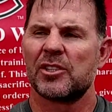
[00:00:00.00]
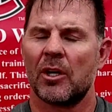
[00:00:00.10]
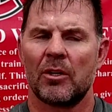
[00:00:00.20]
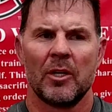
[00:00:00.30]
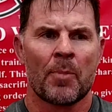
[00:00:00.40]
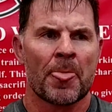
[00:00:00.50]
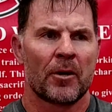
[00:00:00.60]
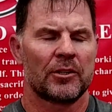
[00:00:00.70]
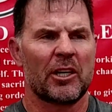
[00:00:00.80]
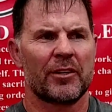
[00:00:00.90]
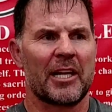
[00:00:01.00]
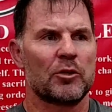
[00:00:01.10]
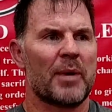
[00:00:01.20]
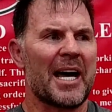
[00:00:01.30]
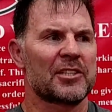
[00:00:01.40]
So a target on
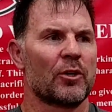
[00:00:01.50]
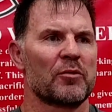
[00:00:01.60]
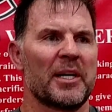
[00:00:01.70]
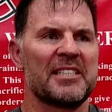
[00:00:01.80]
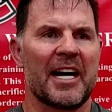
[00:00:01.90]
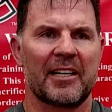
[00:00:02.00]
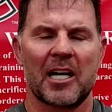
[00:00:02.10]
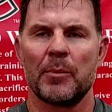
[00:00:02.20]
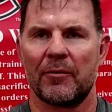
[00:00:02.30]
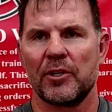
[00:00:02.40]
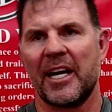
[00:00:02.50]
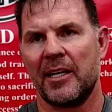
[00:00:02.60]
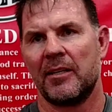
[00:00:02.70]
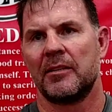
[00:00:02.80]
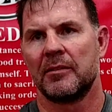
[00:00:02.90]
their back. So everybody's got to come every day
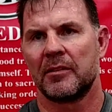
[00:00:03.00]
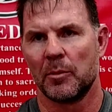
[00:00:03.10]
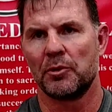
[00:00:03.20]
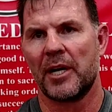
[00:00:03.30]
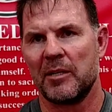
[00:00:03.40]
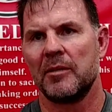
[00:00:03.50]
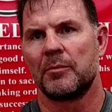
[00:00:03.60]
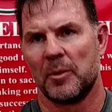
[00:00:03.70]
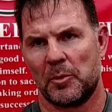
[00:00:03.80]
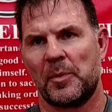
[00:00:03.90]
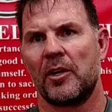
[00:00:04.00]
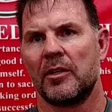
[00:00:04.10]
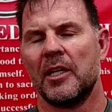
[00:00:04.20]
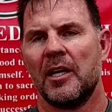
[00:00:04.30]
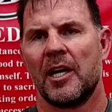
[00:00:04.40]
to, to be ready, to be prepared,